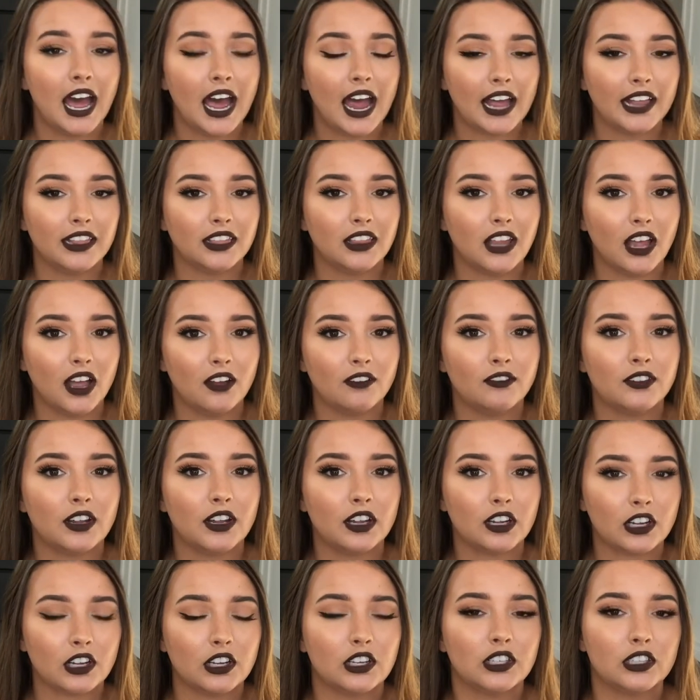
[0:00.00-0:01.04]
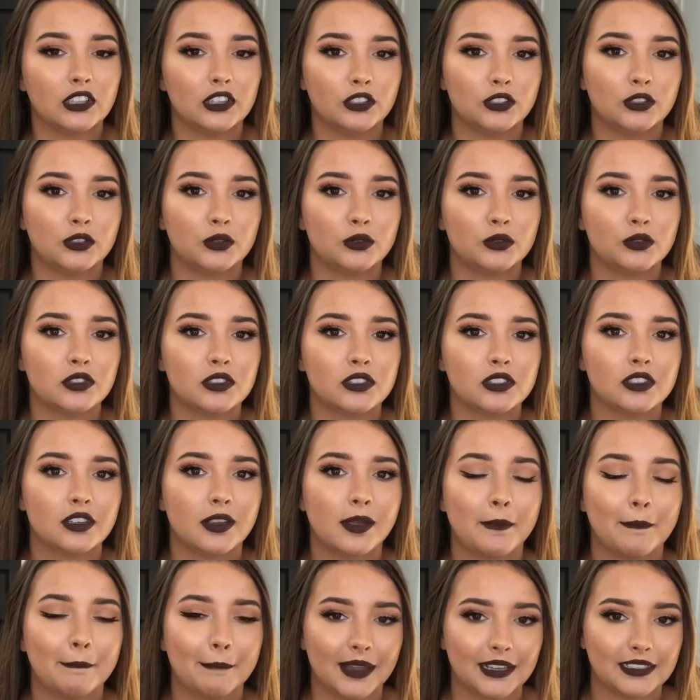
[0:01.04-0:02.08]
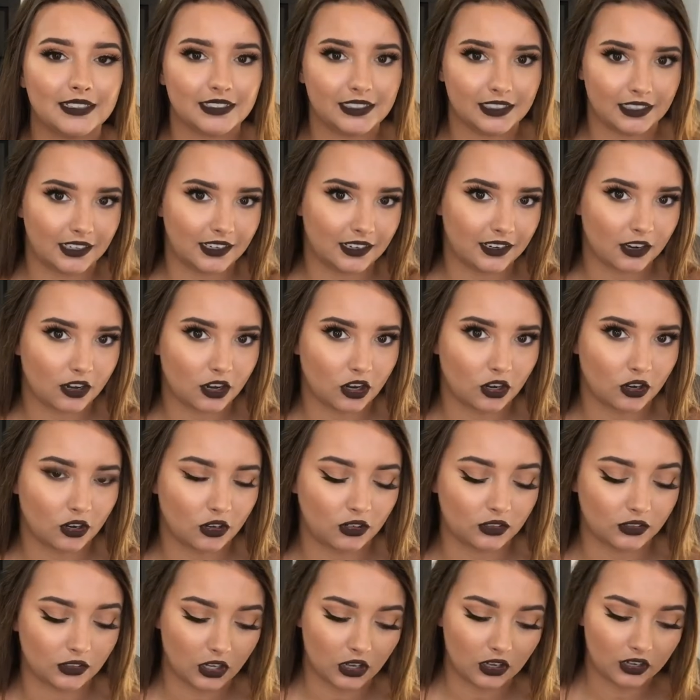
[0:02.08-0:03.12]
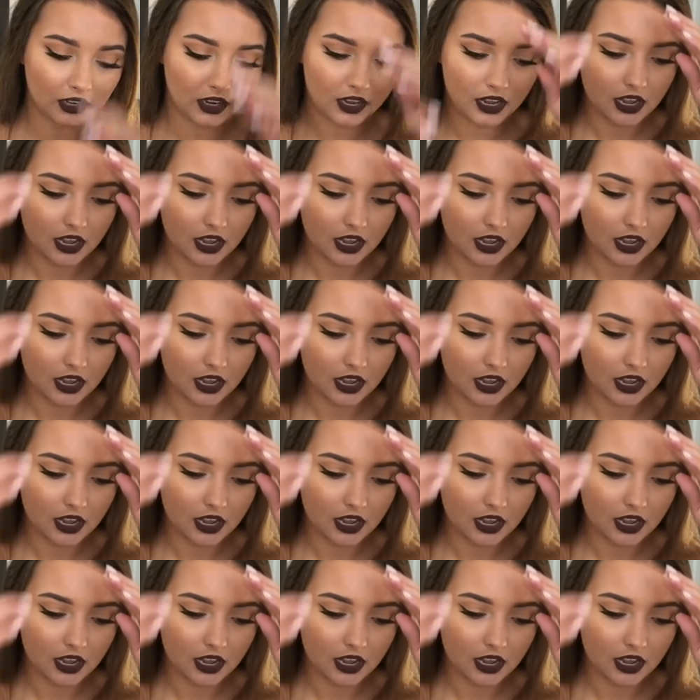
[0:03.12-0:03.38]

I love a good loose, messy curl look.